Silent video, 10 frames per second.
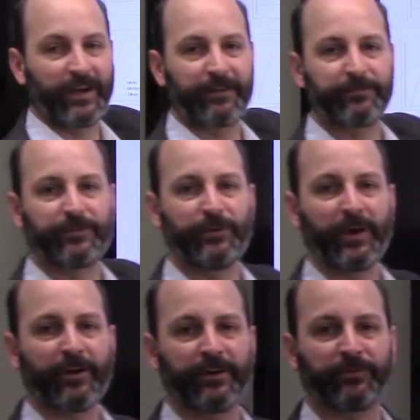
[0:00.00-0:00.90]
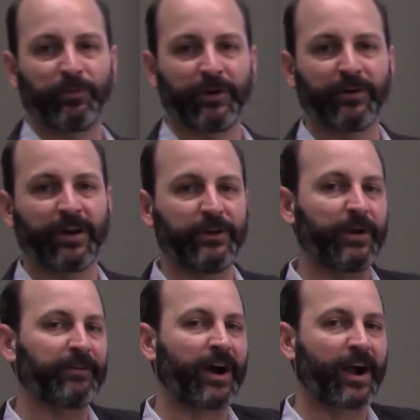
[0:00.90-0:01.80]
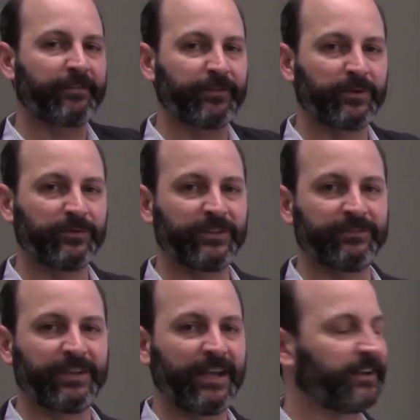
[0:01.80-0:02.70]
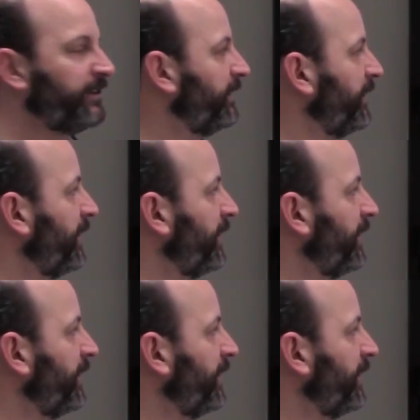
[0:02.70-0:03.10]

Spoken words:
have two areas where you have a high frequency of data,